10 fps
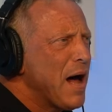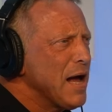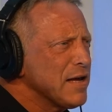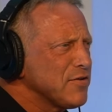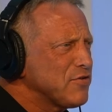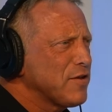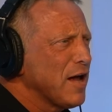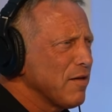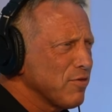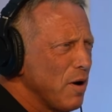biased
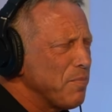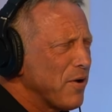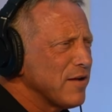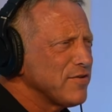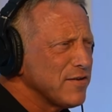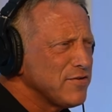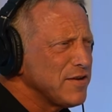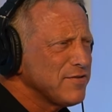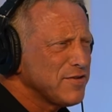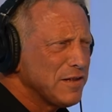uh, thought process
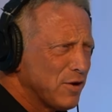is a